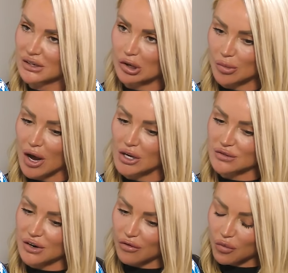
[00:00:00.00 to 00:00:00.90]
single part
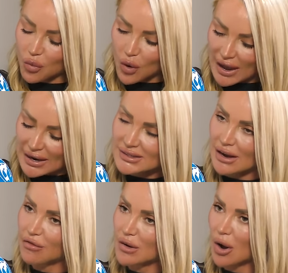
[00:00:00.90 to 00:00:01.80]
of it. I've worked
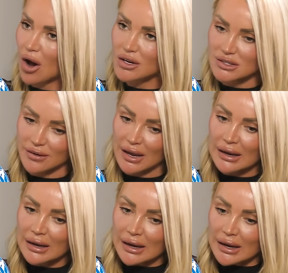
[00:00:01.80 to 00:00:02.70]
every part of it.
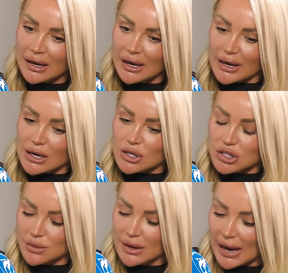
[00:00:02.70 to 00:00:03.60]

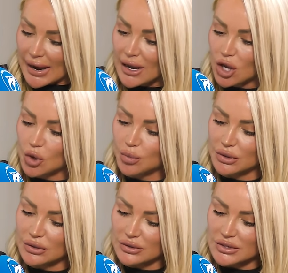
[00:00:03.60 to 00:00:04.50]
So again, I
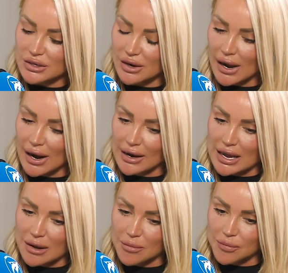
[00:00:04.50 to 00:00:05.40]
opened and
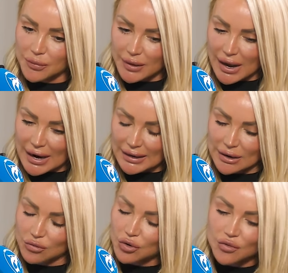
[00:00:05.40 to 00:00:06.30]
um, I'd
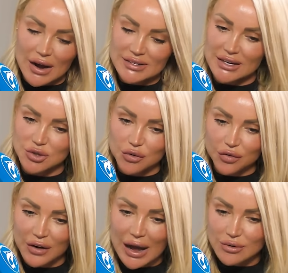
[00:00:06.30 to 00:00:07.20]
like run around. I had all
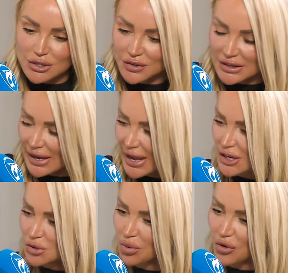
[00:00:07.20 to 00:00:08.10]
flowers for the
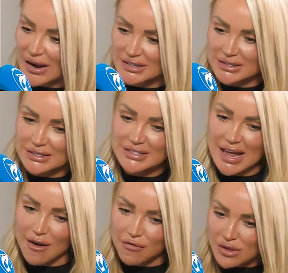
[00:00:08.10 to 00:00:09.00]
girls, presents,
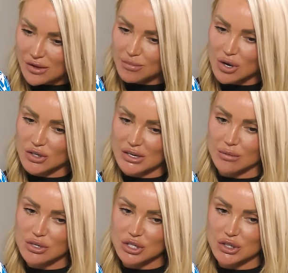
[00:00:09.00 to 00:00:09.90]
everything because I
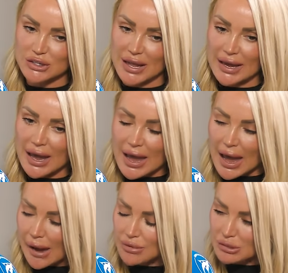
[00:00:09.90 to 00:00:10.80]
was just like
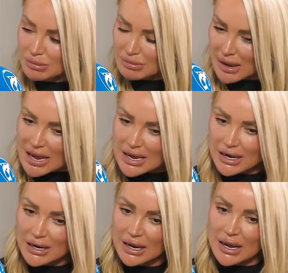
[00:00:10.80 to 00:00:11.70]
I was
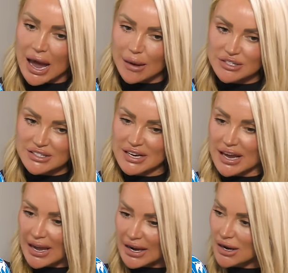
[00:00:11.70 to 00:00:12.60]
making, I was
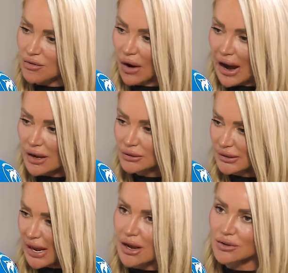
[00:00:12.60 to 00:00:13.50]
turning it round.
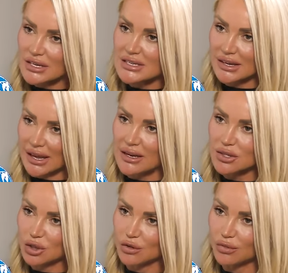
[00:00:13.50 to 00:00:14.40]
Now these
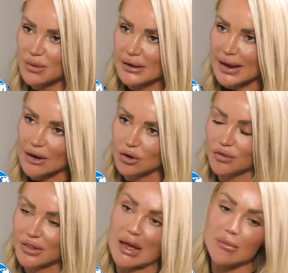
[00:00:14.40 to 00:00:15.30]
girls love me and I
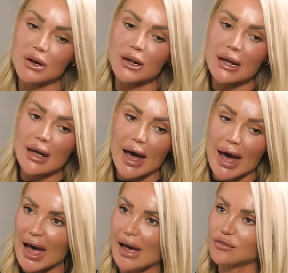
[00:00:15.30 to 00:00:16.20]
love them, and
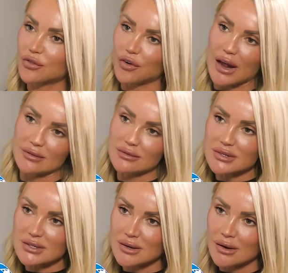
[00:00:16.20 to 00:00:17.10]
I had
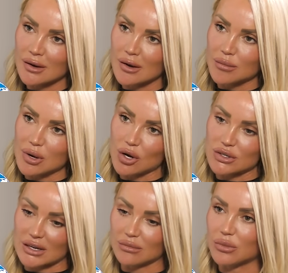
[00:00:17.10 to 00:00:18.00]
friends
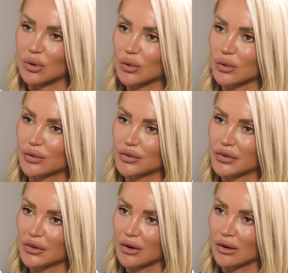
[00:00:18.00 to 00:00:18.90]
because I'd
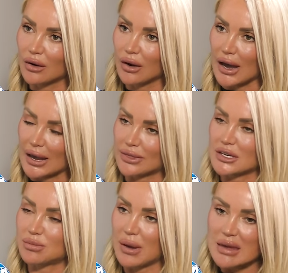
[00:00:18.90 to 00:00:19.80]
moved I had
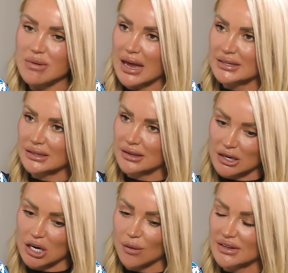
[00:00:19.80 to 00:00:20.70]
this baby. I didn't,
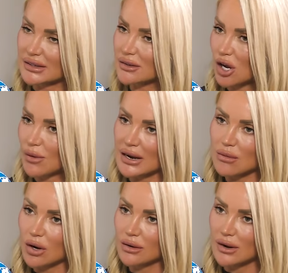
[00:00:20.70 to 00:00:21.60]
you know, I didn't know
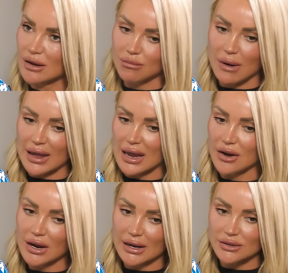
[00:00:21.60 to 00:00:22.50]
anyone in my
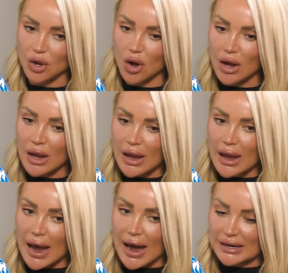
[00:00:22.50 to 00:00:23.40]
area. I'd not,
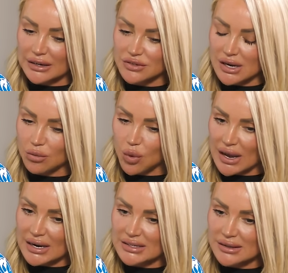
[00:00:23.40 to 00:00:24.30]
I lived, I
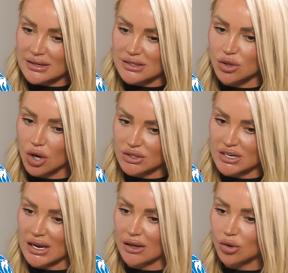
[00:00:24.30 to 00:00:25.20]
worked in this
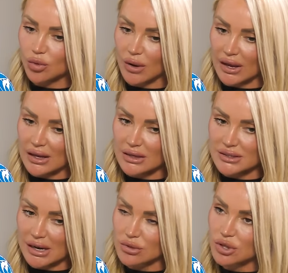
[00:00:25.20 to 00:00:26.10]
nocturnal world
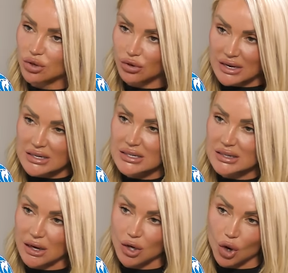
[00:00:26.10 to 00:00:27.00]
that was crazy
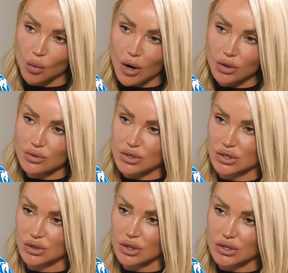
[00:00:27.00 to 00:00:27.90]
that no one
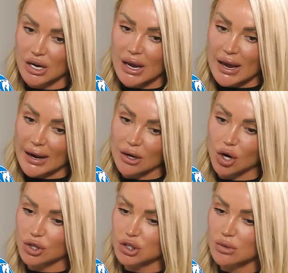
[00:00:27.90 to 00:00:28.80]
understood. And it
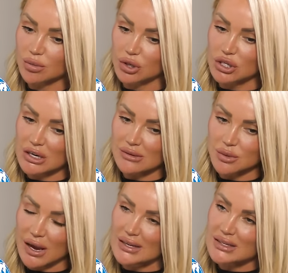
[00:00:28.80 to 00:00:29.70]
got to a point, James,
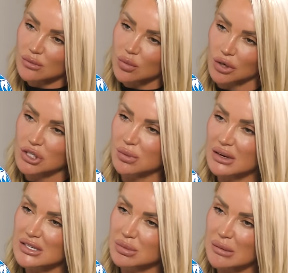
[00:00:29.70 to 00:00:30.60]
where I didn't want to
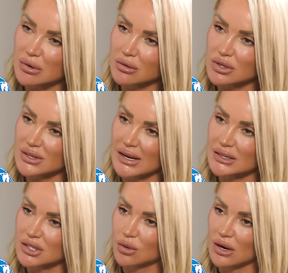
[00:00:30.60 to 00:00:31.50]
speak to people because then
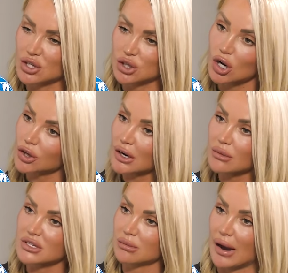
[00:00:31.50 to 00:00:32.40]
it's the question, not that I
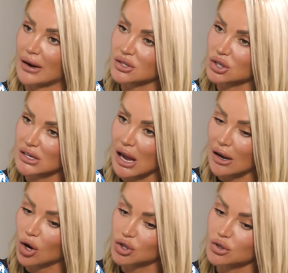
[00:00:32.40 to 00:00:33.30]
was embarrassed, because I,
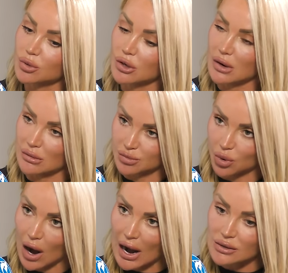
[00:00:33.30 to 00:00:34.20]
I, got to a point where I was
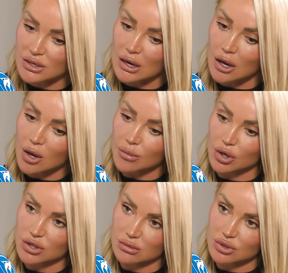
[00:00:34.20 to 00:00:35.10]
proud
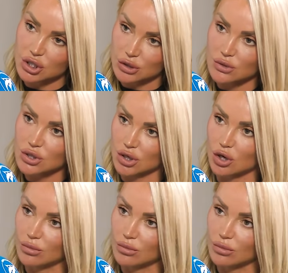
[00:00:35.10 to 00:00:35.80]
because I was doing so